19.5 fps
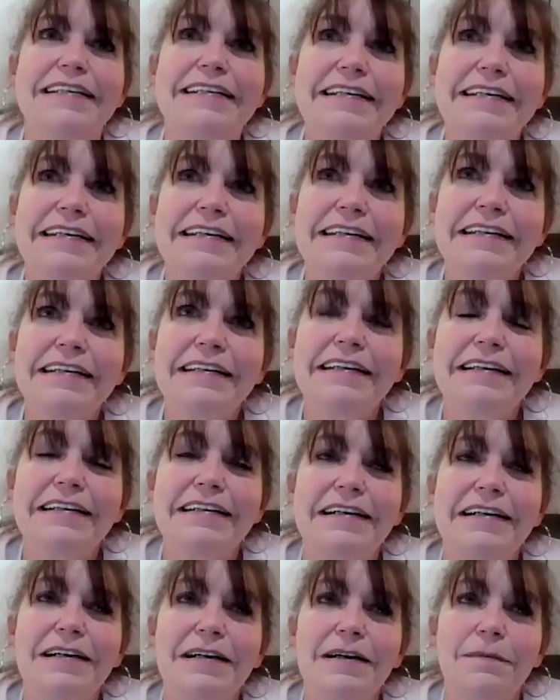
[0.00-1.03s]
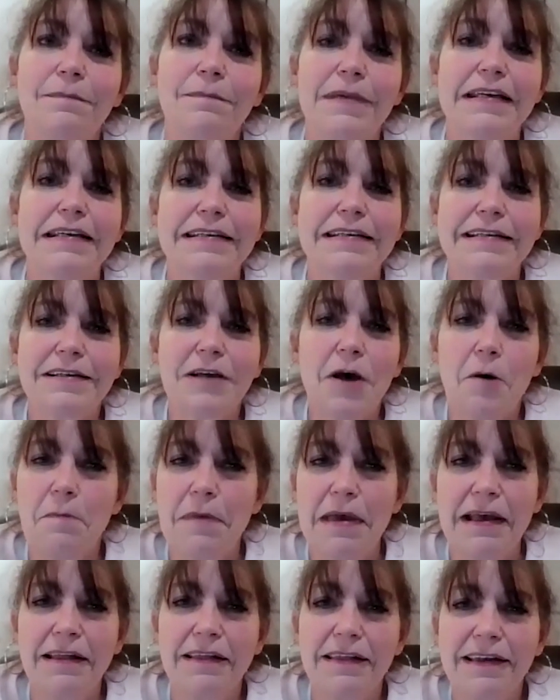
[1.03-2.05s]
seen, is
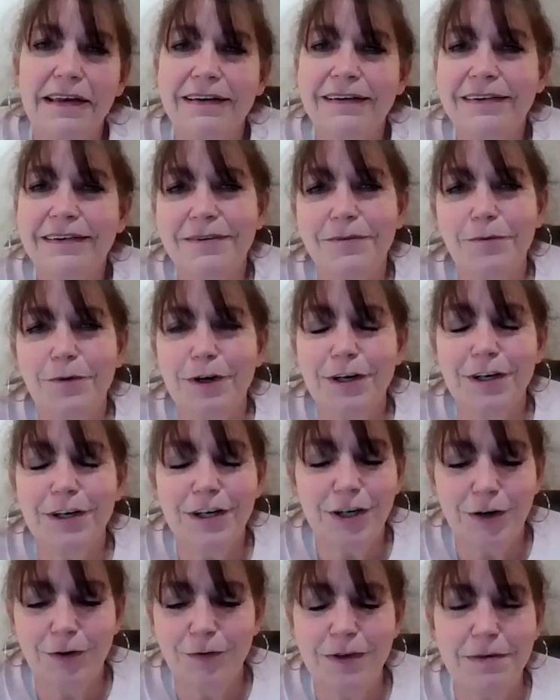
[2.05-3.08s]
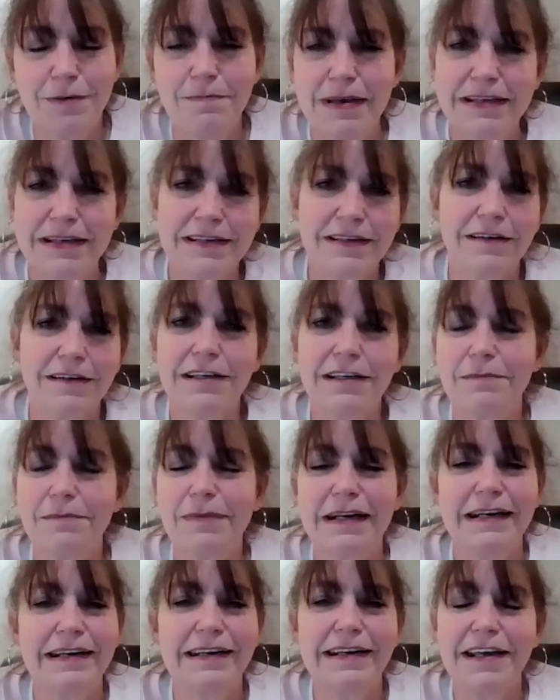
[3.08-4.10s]
commingling, where you're mixing all your
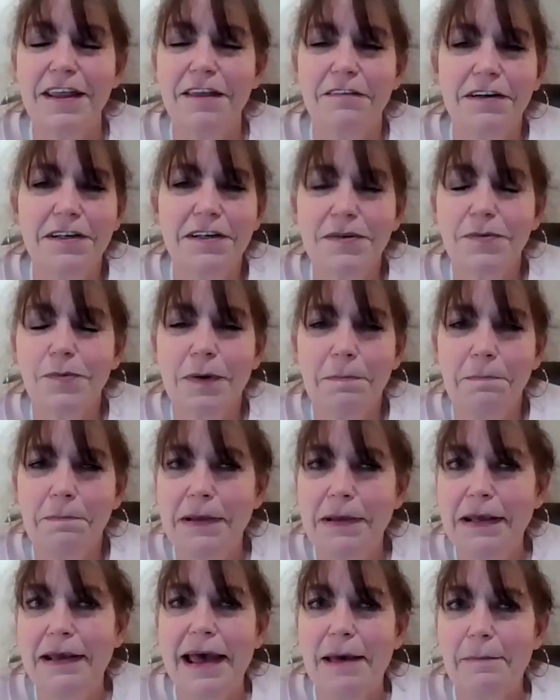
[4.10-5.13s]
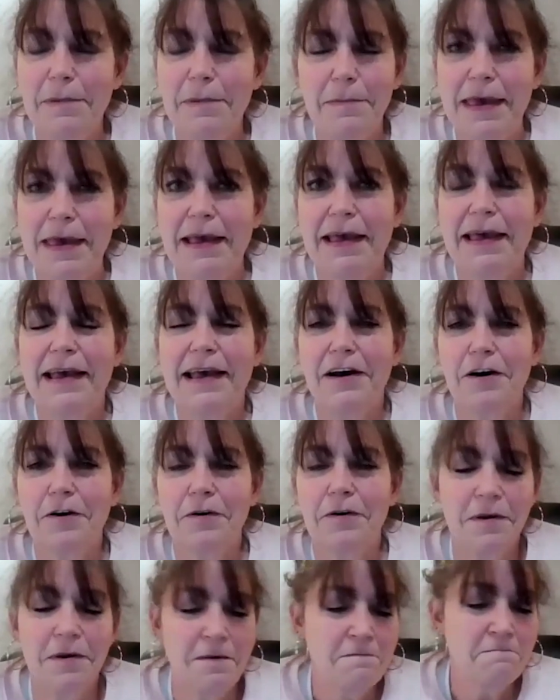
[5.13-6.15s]
money together in just one big happy bank
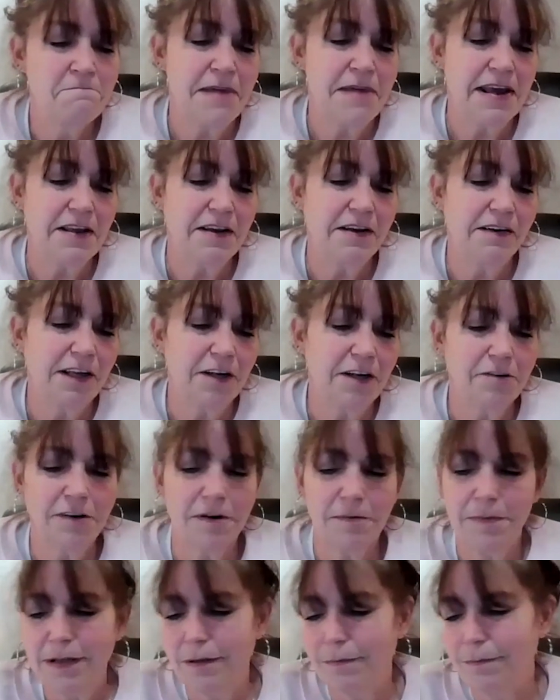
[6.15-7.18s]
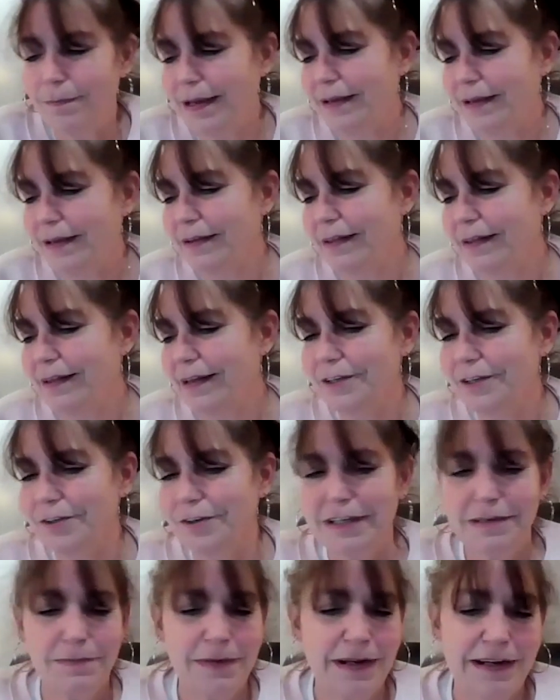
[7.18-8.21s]
account, paying your electric bill, paying the client
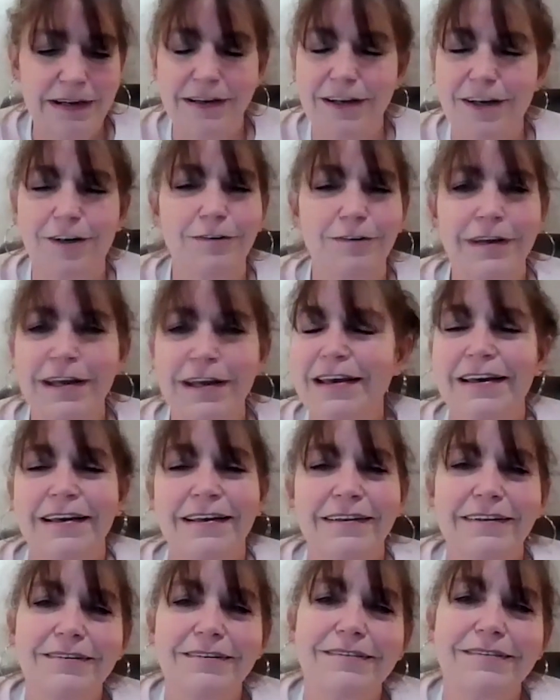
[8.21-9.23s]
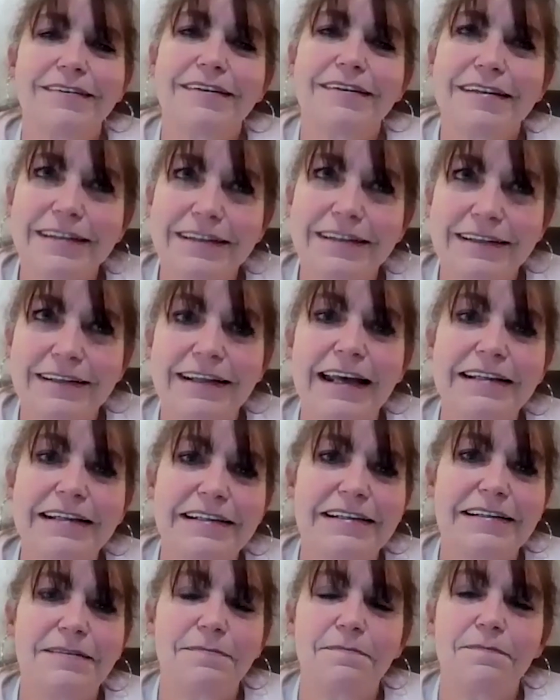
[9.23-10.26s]
trust money.
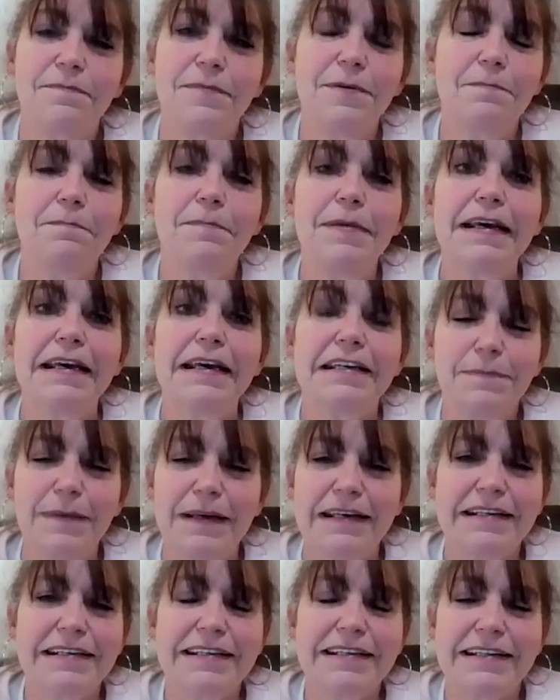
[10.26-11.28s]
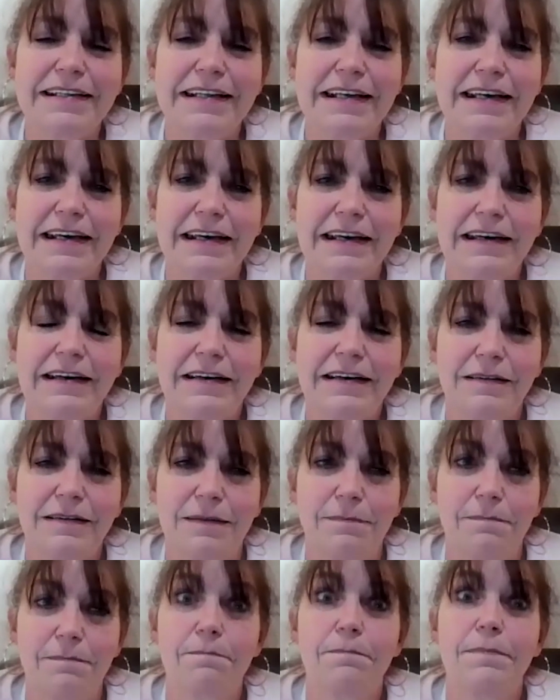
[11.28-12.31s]
That's the biggest thing,
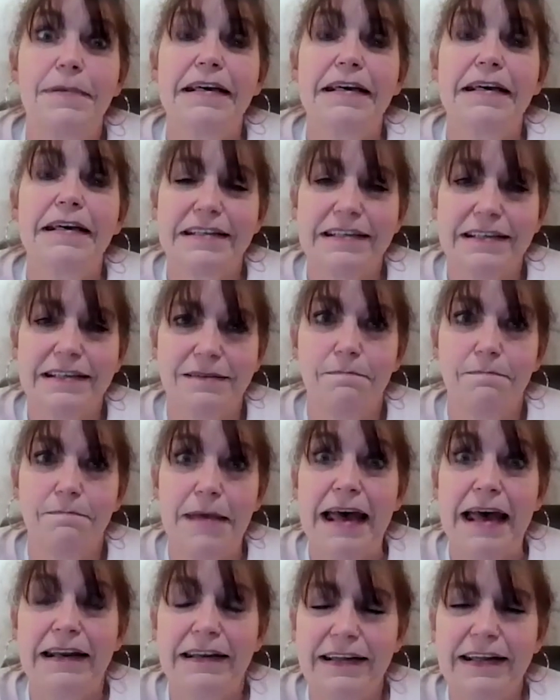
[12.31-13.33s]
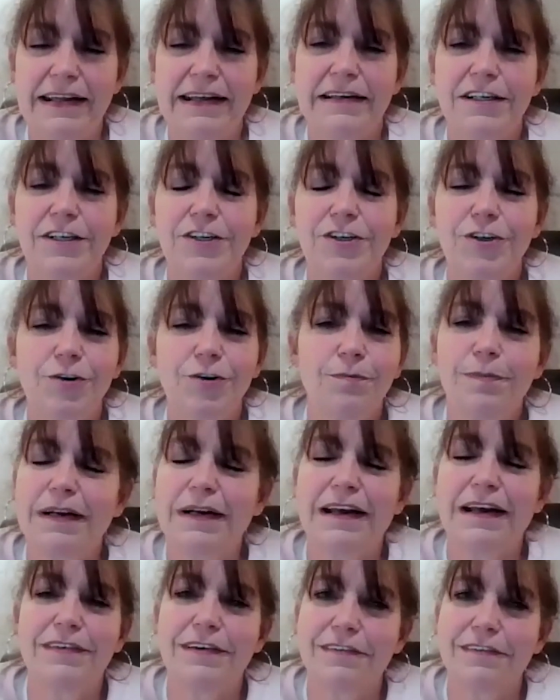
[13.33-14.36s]
the biggest bad thing to do. But
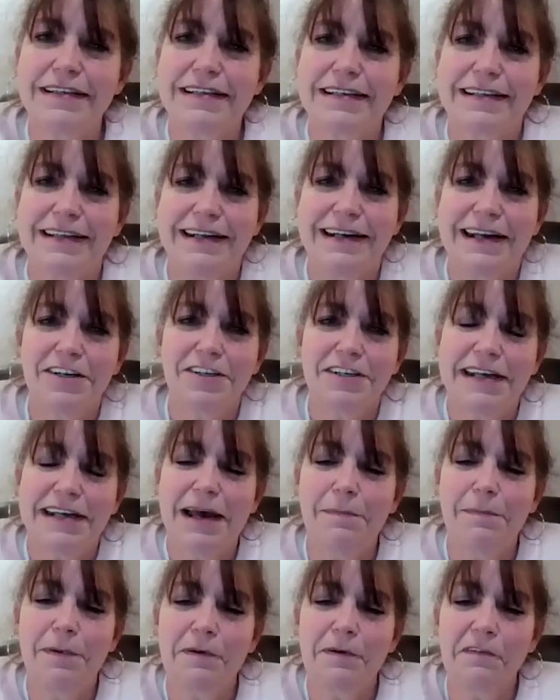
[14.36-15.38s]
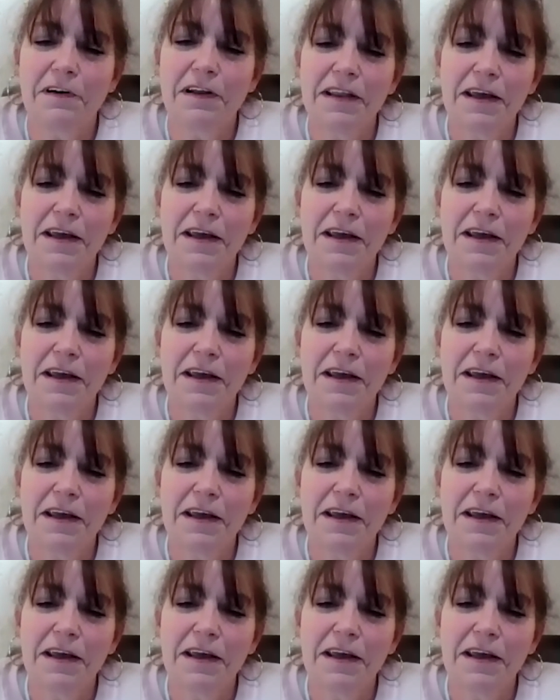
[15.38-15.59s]
I've never seen that actually happen in